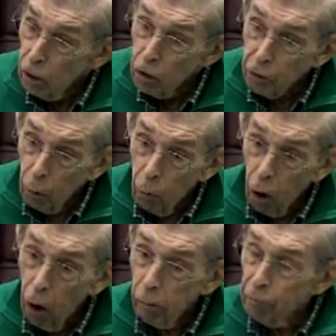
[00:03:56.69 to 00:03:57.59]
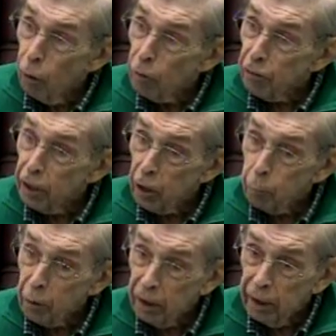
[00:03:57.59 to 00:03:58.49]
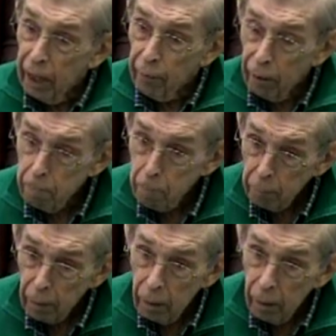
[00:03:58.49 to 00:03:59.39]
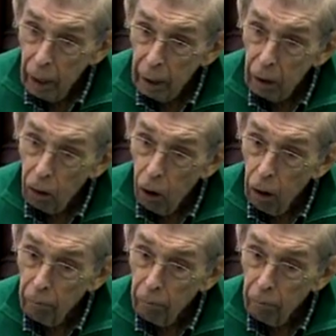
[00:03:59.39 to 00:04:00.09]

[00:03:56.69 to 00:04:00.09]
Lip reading: So all of those things put together call